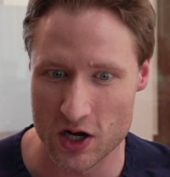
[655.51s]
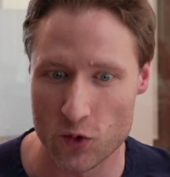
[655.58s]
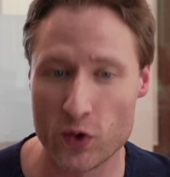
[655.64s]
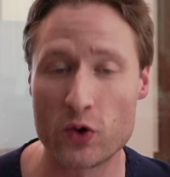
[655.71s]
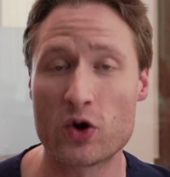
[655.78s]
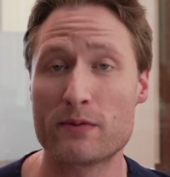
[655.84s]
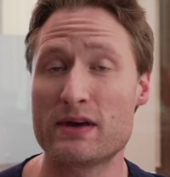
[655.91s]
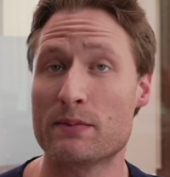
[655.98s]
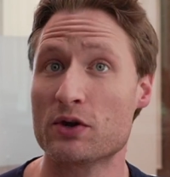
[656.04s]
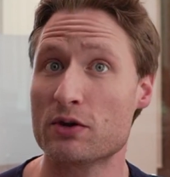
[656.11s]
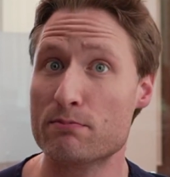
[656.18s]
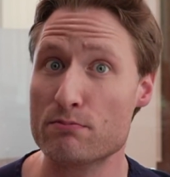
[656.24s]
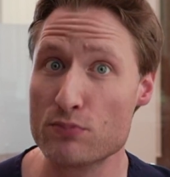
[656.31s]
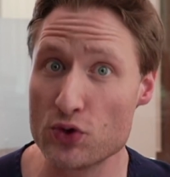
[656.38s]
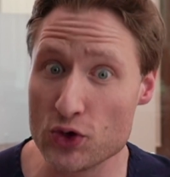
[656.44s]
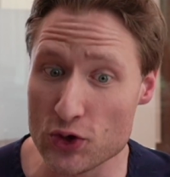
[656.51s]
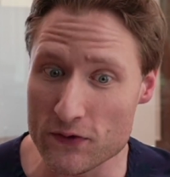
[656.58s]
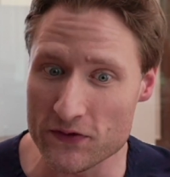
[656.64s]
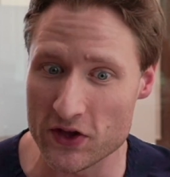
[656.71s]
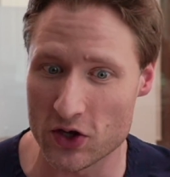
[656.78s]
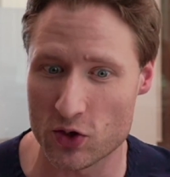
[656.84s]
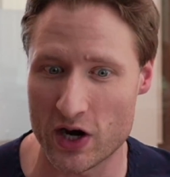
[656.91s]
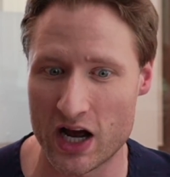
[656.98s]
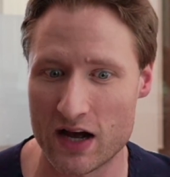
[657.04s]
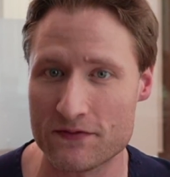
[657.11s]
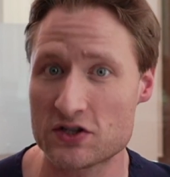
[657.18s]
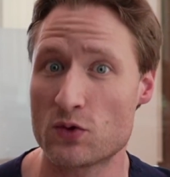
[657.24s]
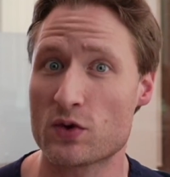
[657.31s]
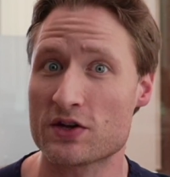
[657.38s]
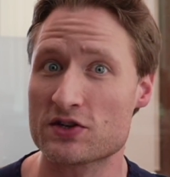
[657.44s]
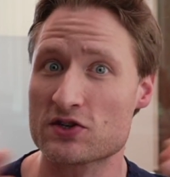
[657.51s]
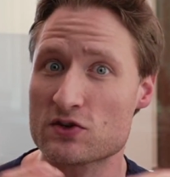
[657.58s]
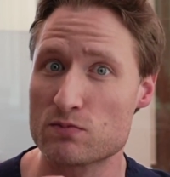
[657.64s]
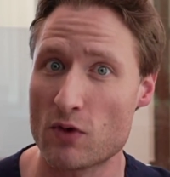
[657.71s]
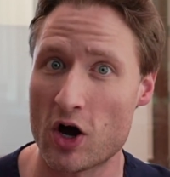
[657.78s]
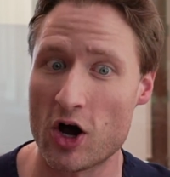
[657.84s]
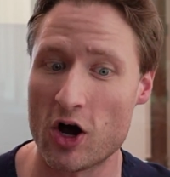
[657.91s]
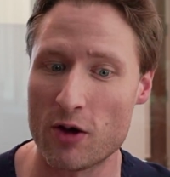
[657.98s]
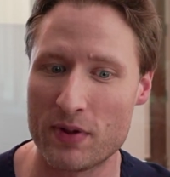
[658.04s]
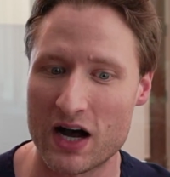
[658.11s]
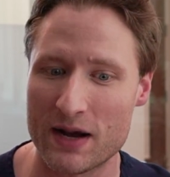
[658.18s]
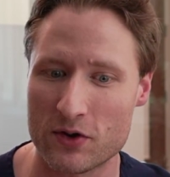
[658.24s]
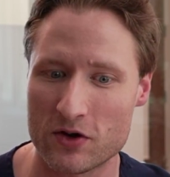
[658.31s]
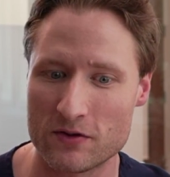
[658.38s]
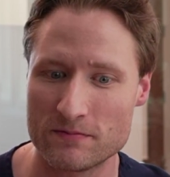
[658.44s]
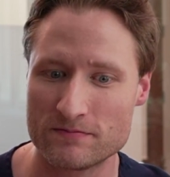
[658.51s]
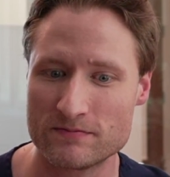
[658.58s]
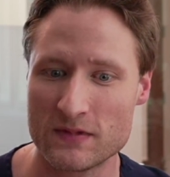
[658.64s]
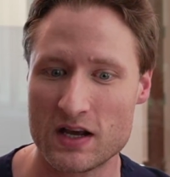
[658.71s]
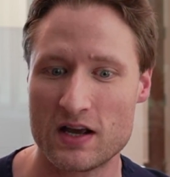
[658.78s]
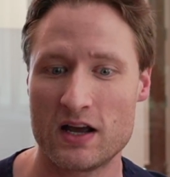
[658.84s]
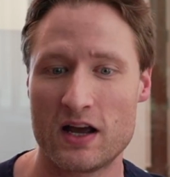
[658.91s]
we want to be able to move the graphs. You want a small bubble.